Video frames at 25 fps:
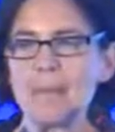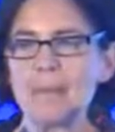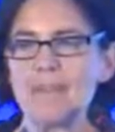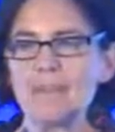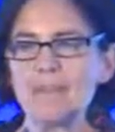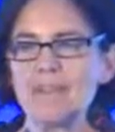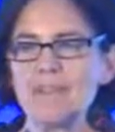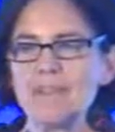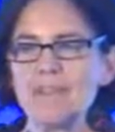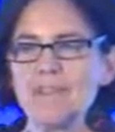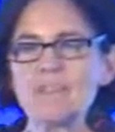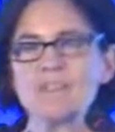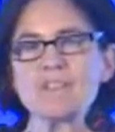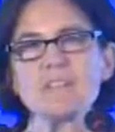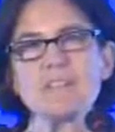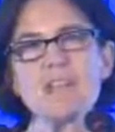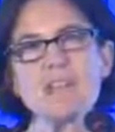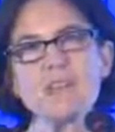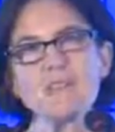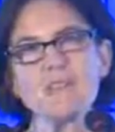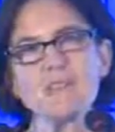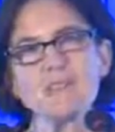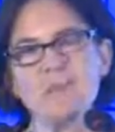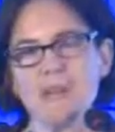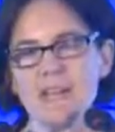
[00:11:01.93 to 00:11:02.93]
And there's a lot
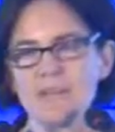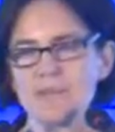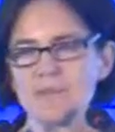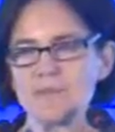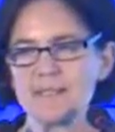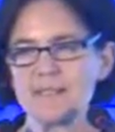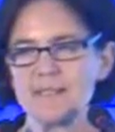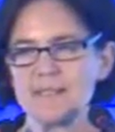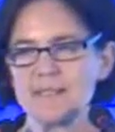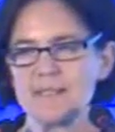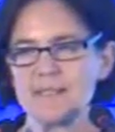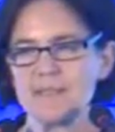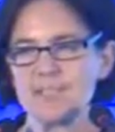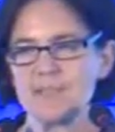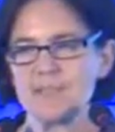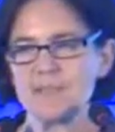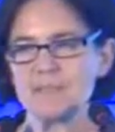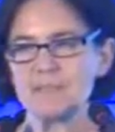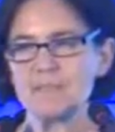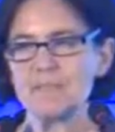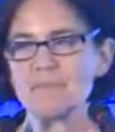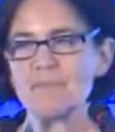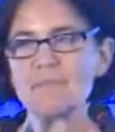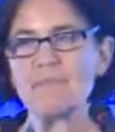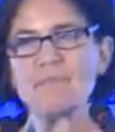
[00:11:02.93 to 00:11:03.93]
of fragmentation
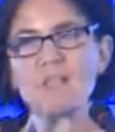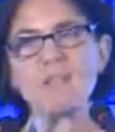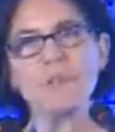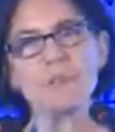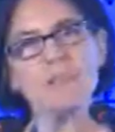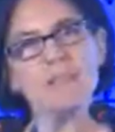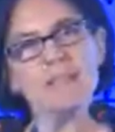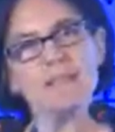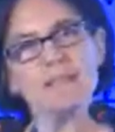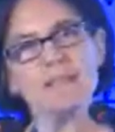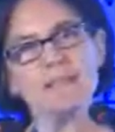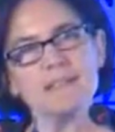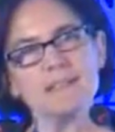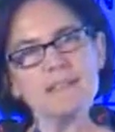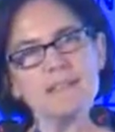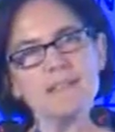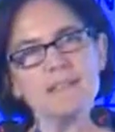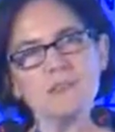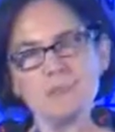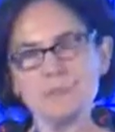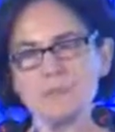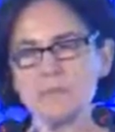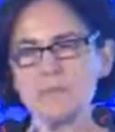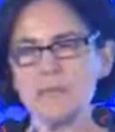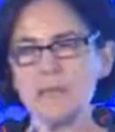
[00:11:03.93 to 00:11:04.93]
between the
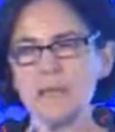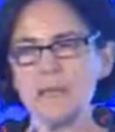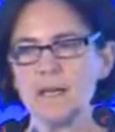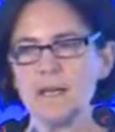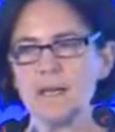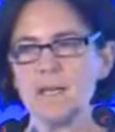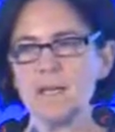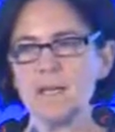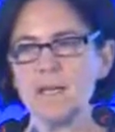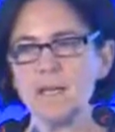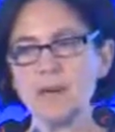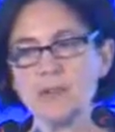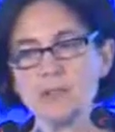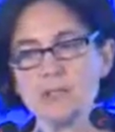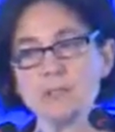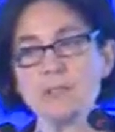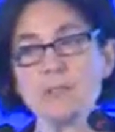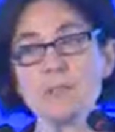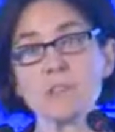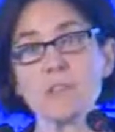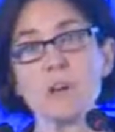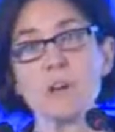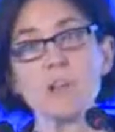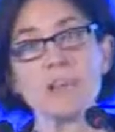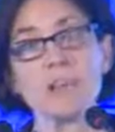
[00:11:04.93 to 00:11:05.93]
different parts of
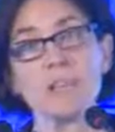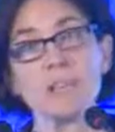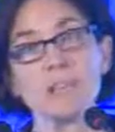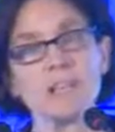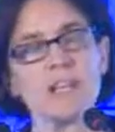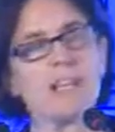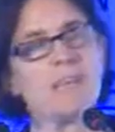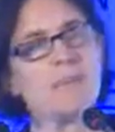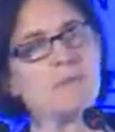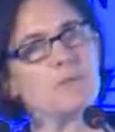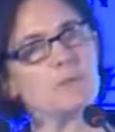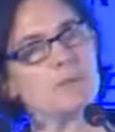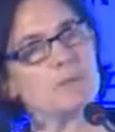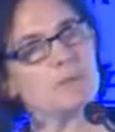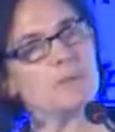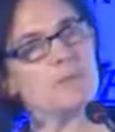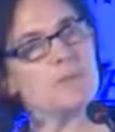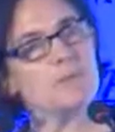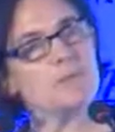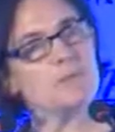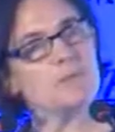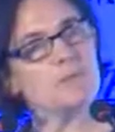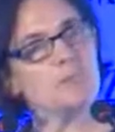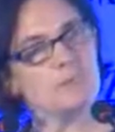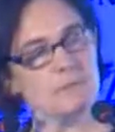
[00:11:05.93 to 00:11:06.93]
knowledge and
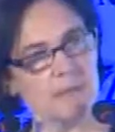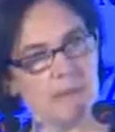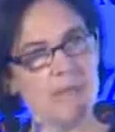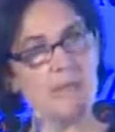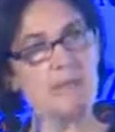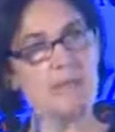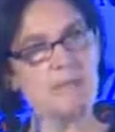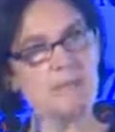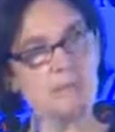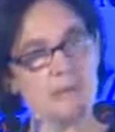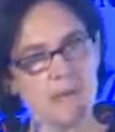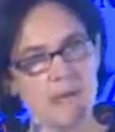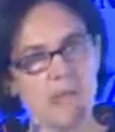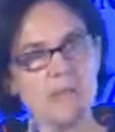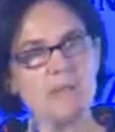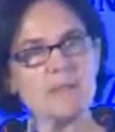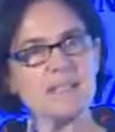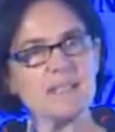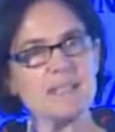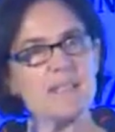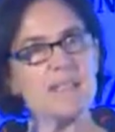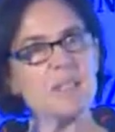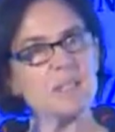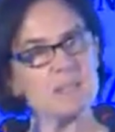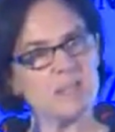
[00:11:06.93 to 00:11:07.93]

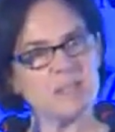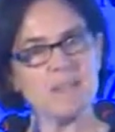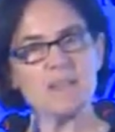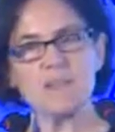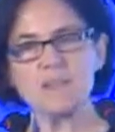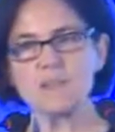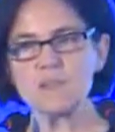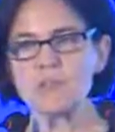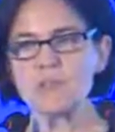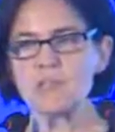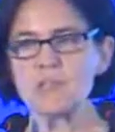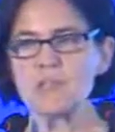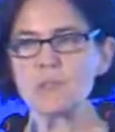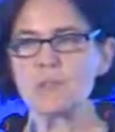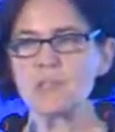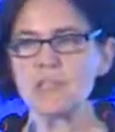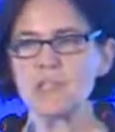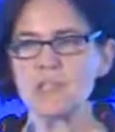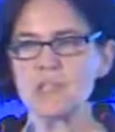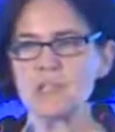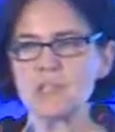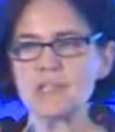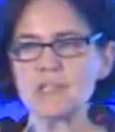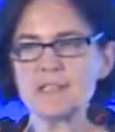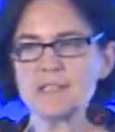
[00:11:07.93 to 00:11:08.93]
fragmentation of the
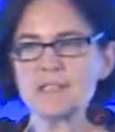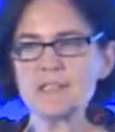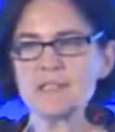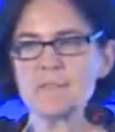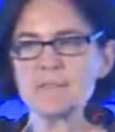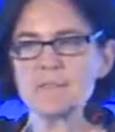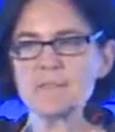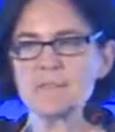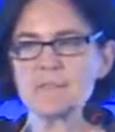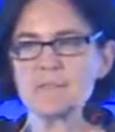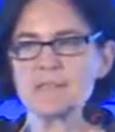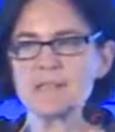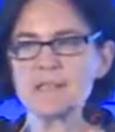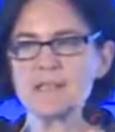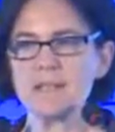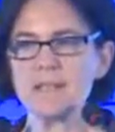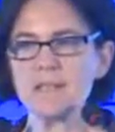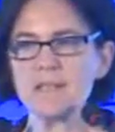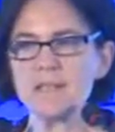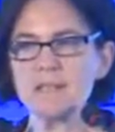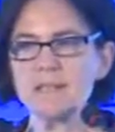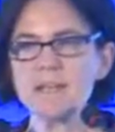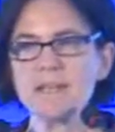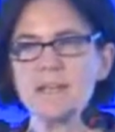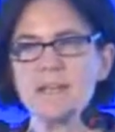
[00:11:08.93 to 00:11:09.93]
transportation systems
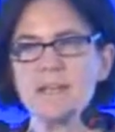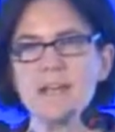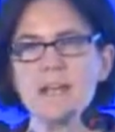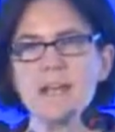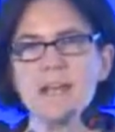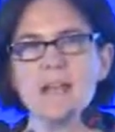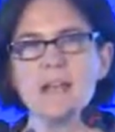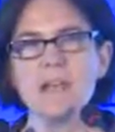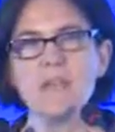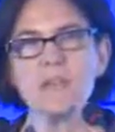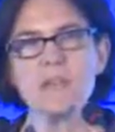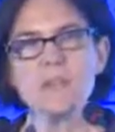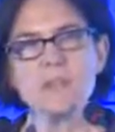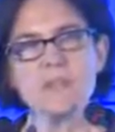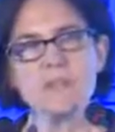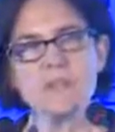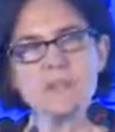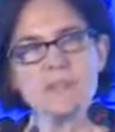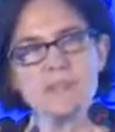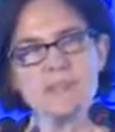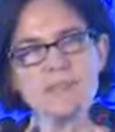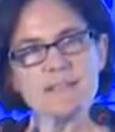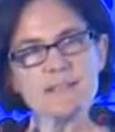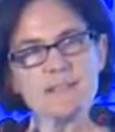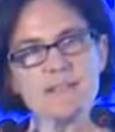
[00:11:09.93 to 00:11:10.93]
themselves. There are also
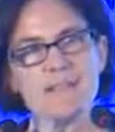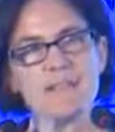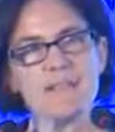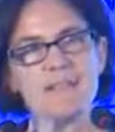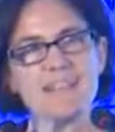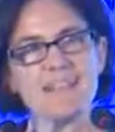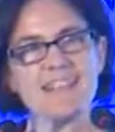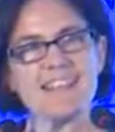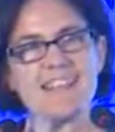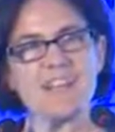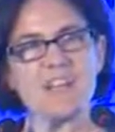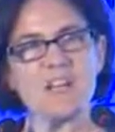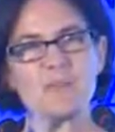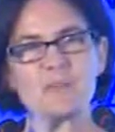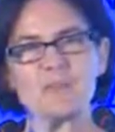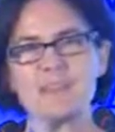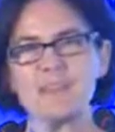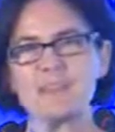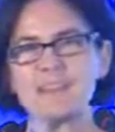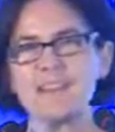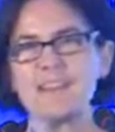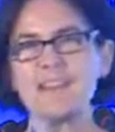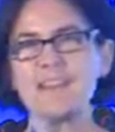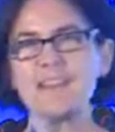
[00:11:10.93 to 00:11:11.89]
skills gaps.